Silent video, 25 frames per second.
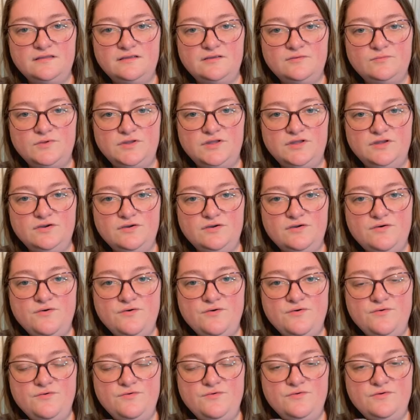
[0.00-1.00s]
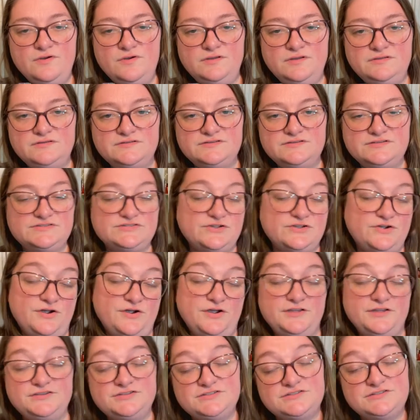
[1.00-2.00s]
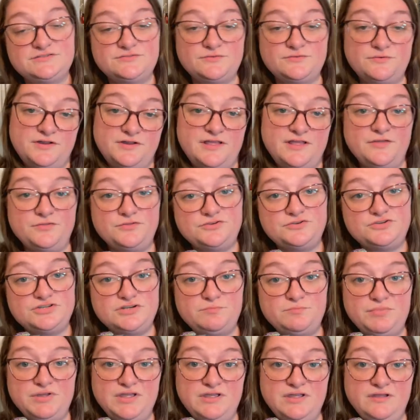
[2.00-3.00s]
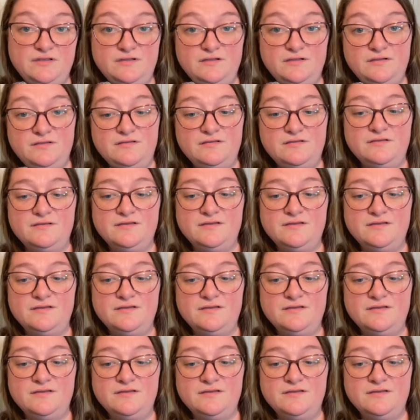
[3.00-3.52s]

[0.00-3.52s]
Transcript: There we go. Sorry, just sorting out the shipping.